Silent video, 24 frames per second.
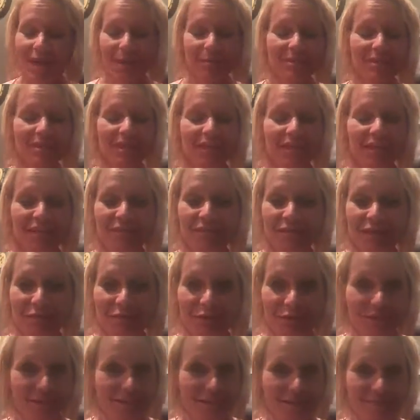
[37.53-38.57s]
I'm just going to give you a
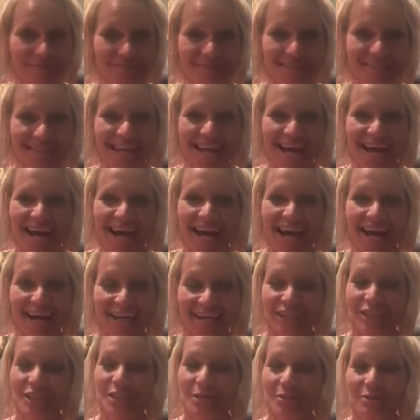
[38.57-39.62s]
few tips.
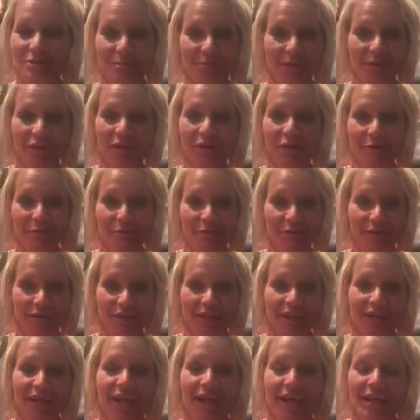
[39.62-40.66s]
I do the miracle
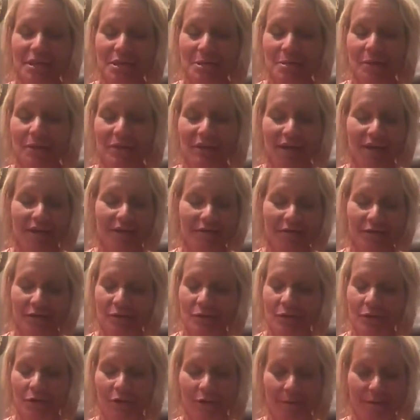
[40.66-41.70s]
morning. I know a lot of you
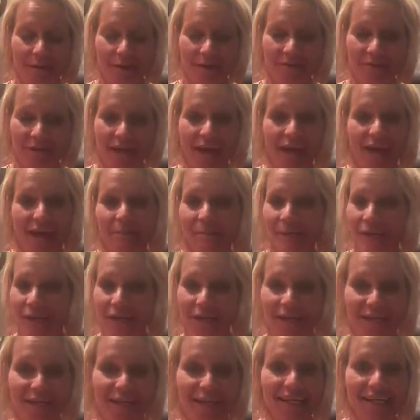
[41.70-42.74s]
know all about that. I'm not
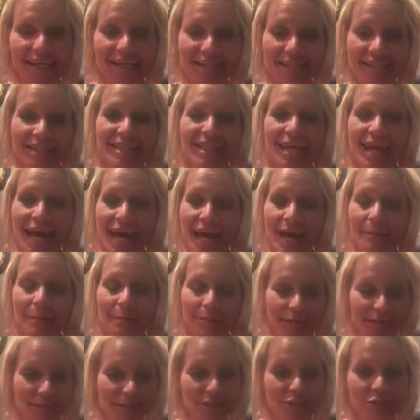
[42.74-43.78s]
going to get into that,
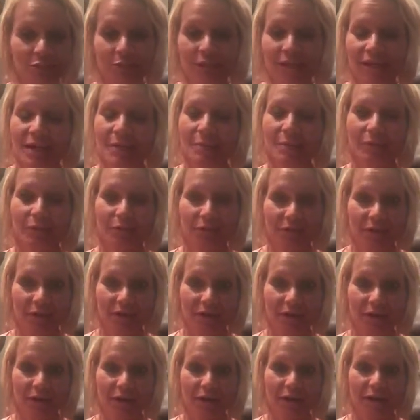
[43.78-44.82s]
but I do get up
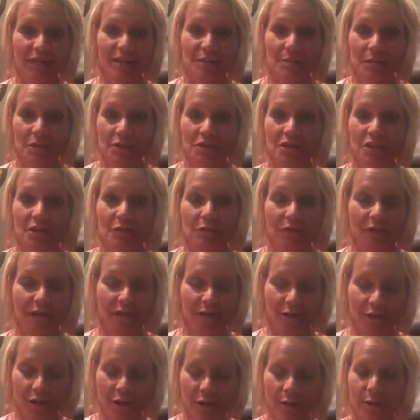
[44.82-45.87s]
earlier, especially when I
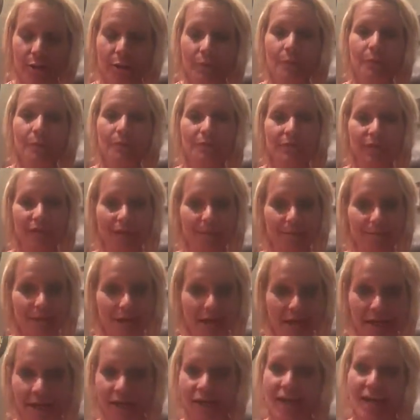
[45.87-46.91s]
know that I'm
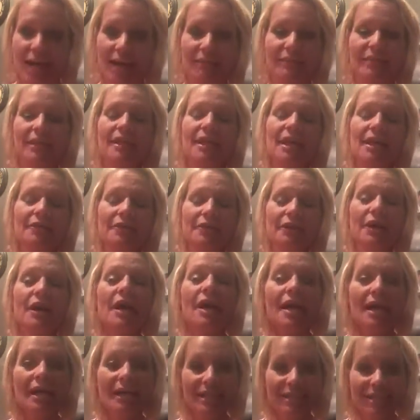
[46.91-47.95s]
not going to have any other
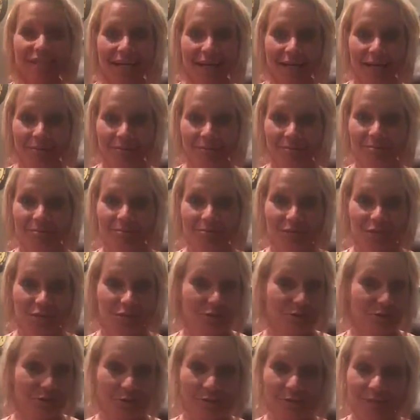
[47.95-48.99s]
time to
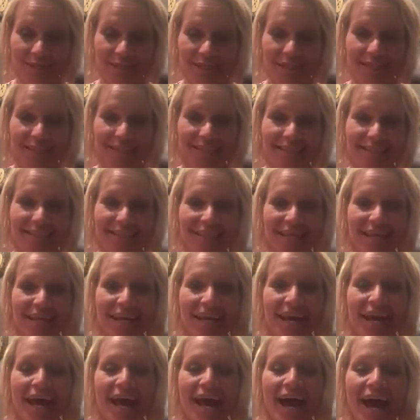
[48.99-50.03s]
do those things.
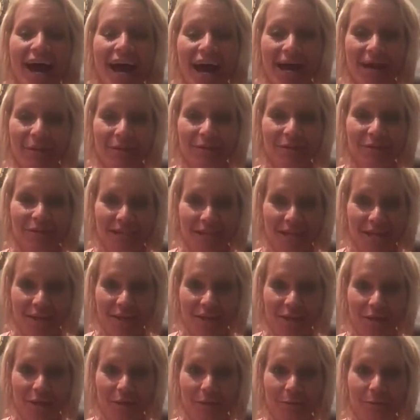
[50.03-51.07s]
I will tell
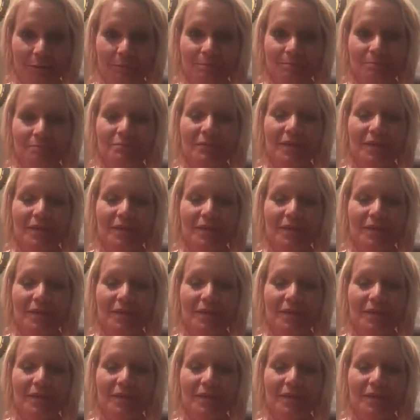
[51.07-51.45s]
you,